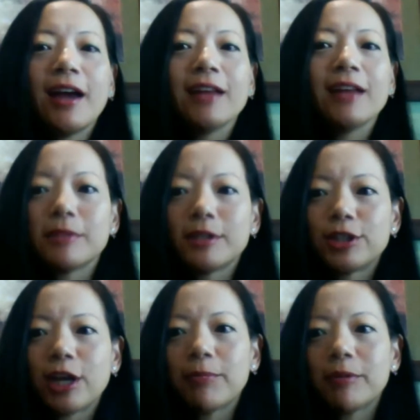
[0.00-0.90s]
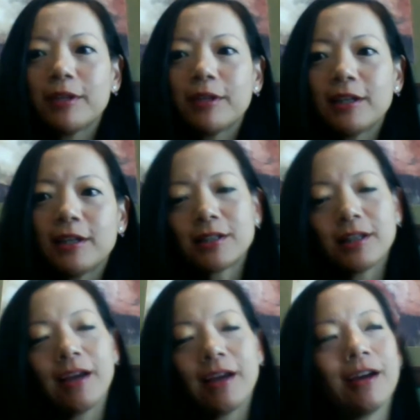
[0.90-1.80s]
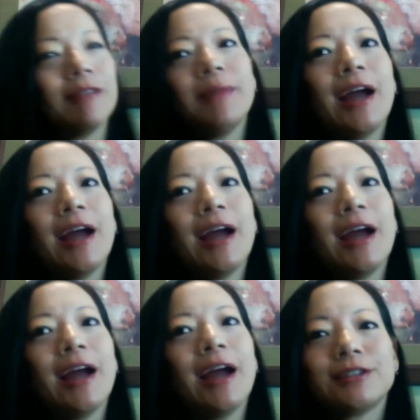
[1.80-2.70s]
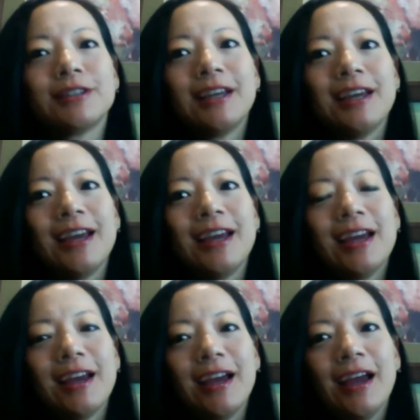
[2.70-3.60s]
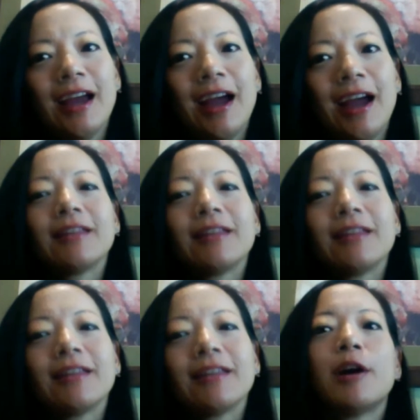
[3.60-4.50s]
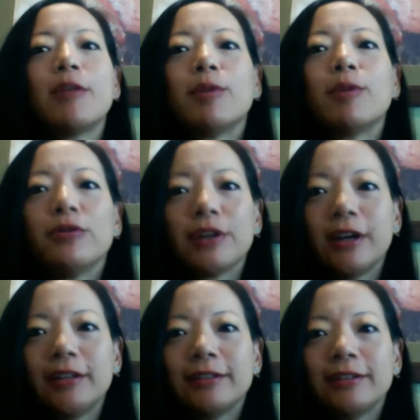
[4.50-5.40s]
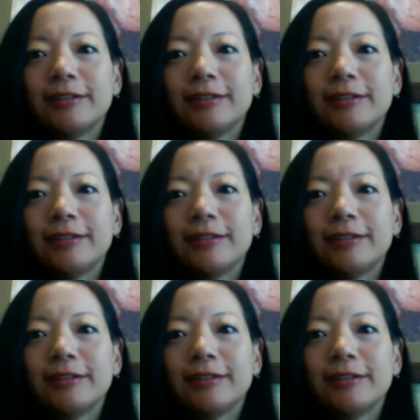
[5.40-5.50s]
some of the Japanese actors at the last Power Morphicon.